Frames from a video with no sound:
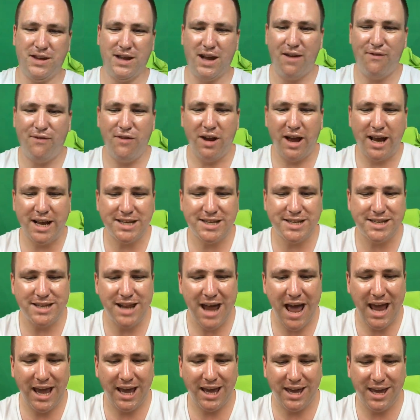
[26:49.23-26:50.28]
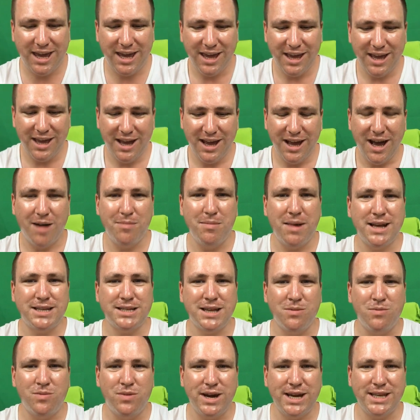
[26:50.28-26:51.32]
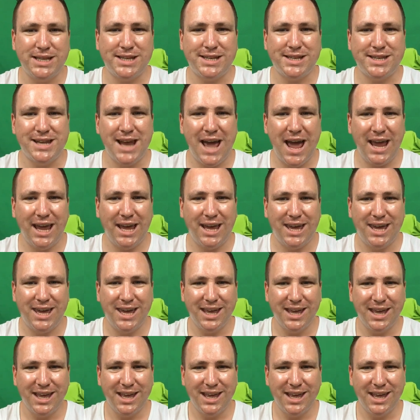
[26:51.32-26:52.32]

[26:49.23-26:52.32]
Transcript: feel like a snake. I'm like some weird snake.